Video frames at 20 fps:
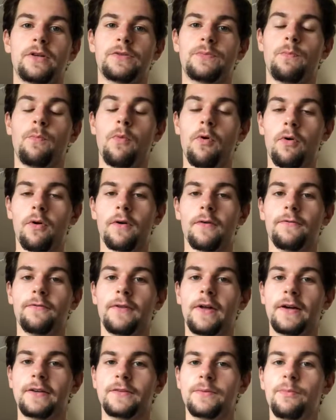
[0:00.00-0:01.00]
more
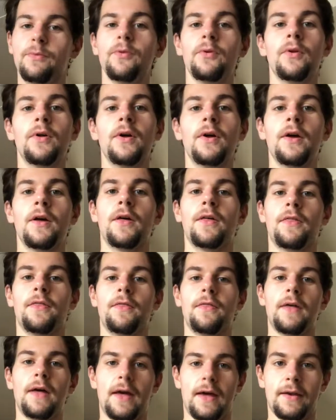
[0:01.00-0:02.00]
flexible
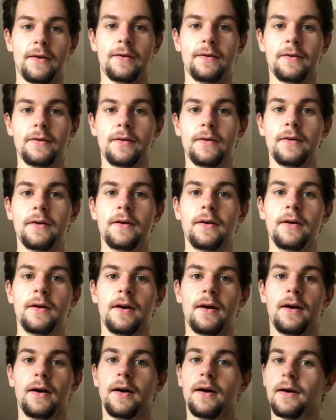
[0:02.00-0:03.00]
than
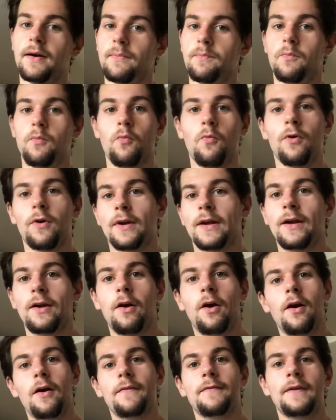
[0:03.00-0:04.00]
working
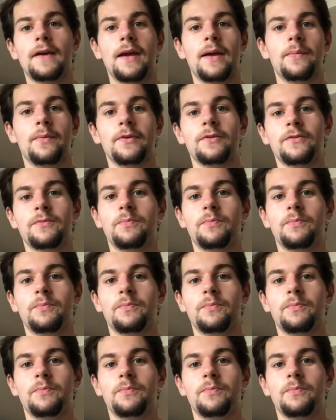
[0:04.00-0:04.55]
off campus,